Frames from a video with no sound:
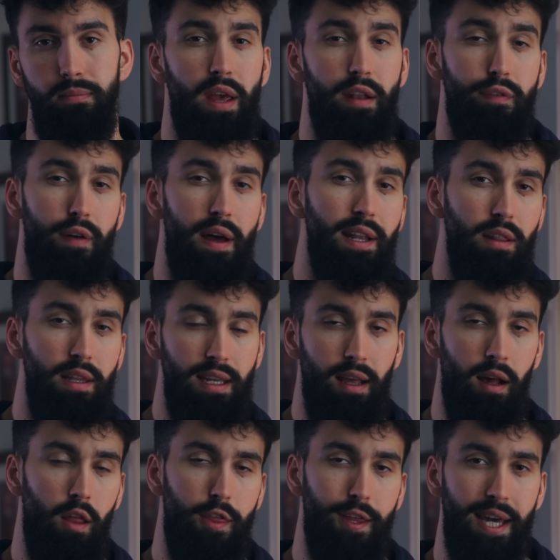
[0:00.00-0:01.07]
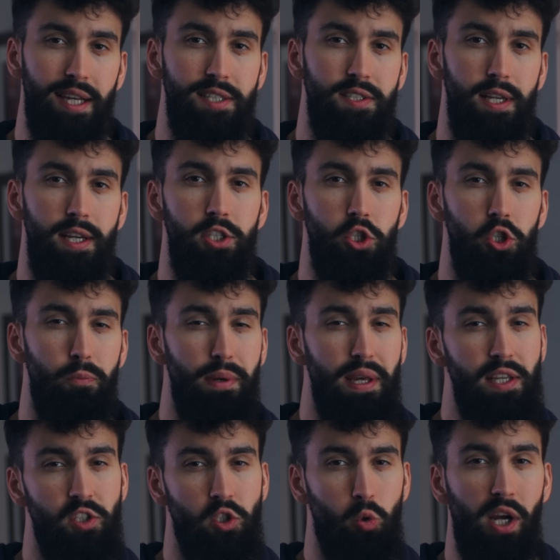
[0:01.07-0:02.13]
And finally, the exercise should
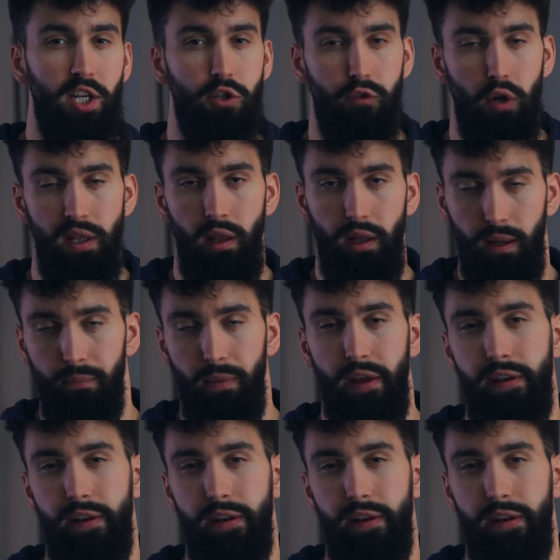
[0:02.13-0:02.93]
be stretch friendly,